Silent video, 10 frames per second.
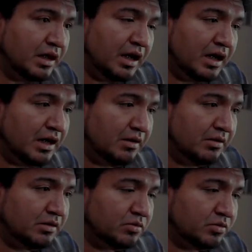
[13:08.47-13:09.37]

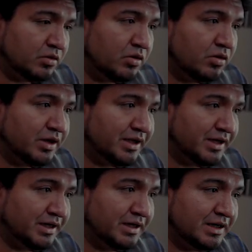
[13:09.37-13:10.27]
We'll go ahead
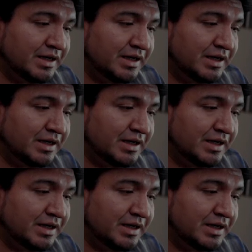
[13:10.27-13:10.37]
and